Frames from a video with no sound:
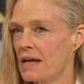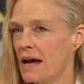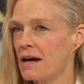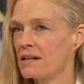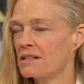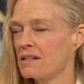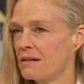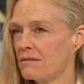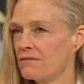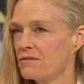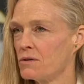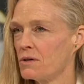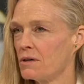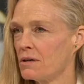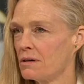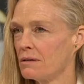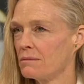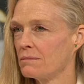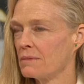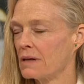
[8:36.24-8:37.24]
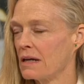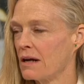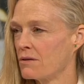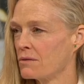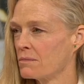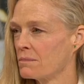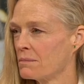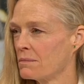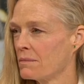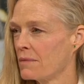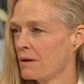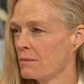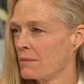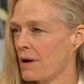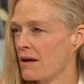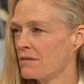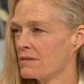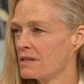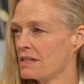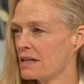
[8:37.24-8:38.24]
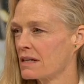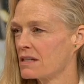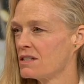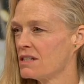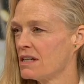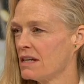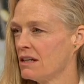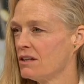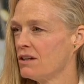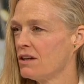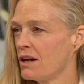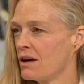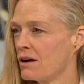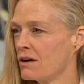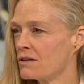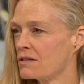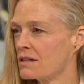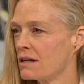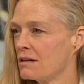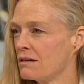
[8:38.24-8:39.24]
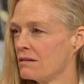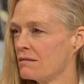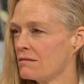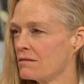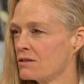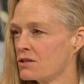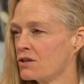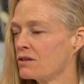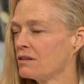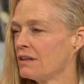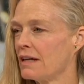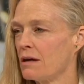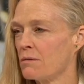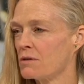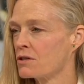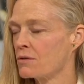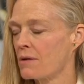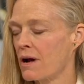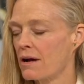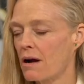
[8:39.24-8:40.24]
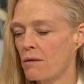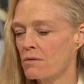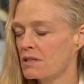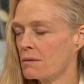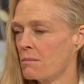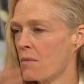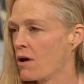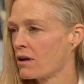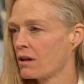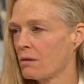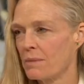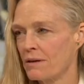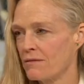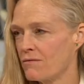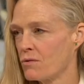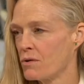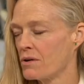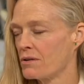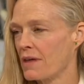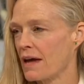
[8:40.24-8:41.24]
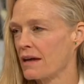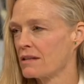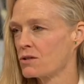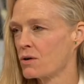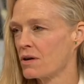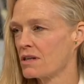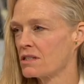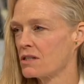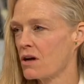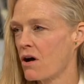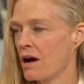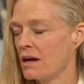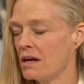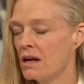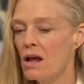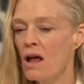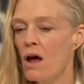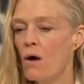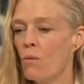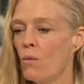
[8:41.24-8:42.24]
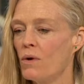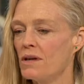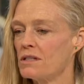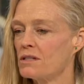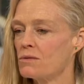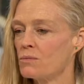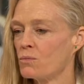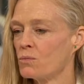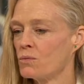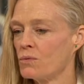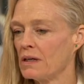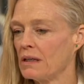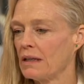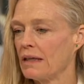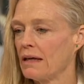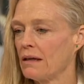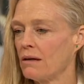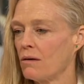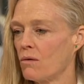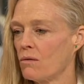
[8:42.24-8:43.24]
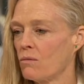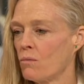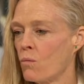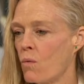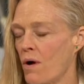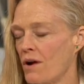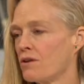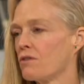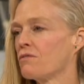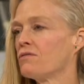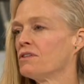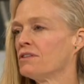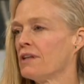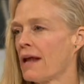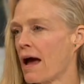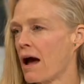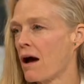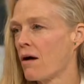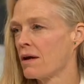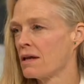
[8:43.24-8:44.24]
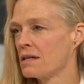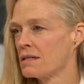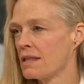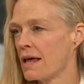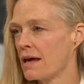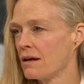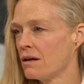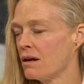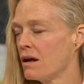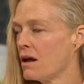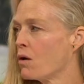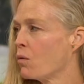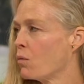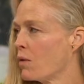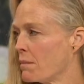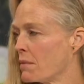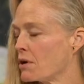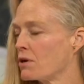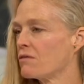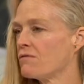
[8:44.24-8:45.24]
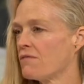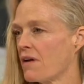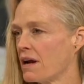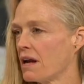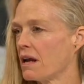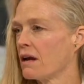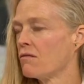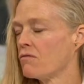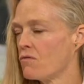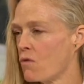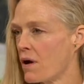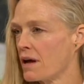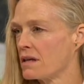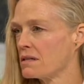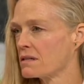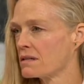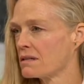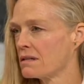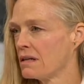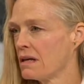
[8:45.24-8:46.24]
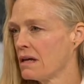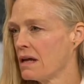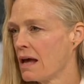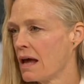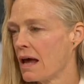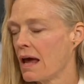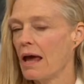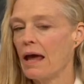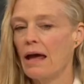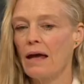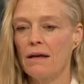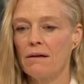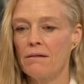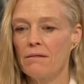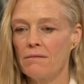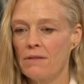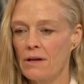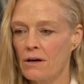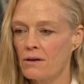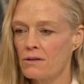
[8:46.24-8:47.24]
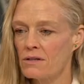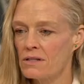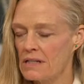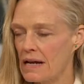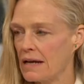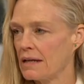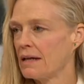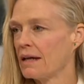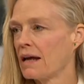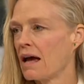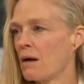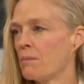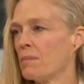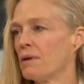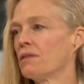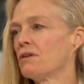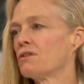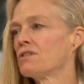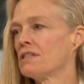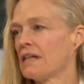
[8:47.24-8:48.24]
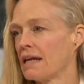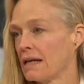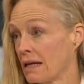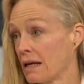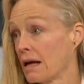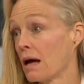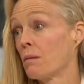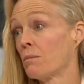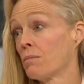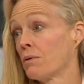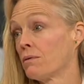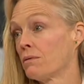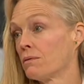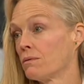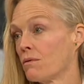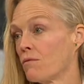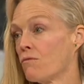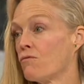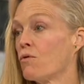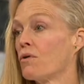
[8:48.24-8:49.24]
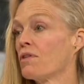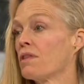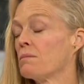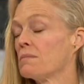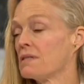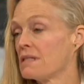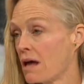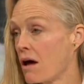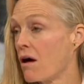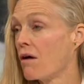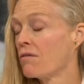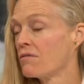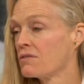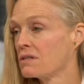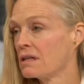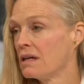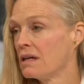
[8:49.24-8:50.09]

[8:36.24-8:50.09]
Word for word: acting for you know around 16 years, and certainly it was around. I was a model before that, so I mm. saw it. Yeah. What's really wonderful now is that women are finding a voice, mm. Mm. and they're standing up, and they're standing up for themselves.